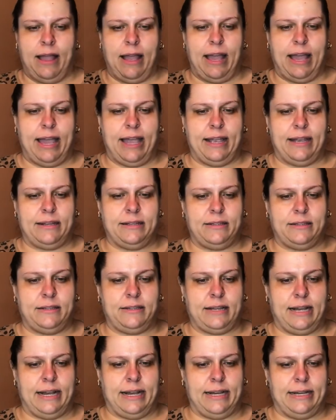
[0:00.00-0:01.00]

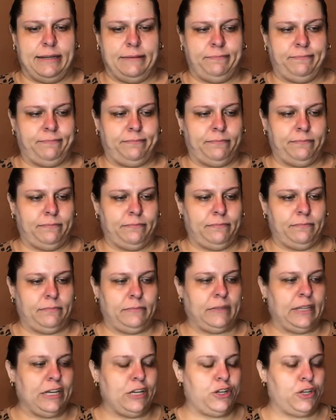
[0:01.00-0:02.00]
And
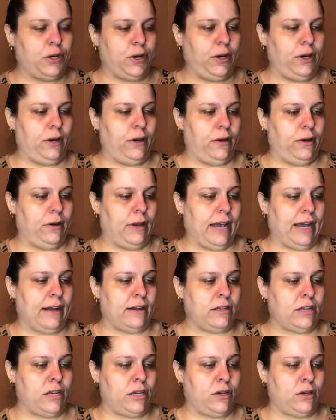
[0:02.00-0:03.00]
they show you how
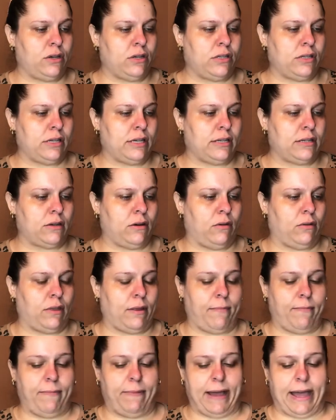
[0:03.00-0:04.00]
to use it on
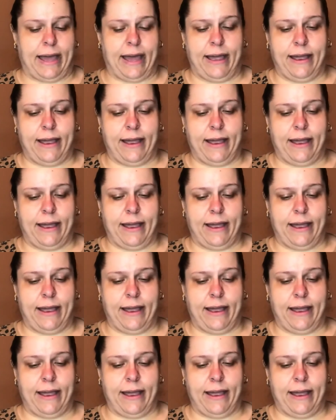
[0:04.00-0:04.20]
the back.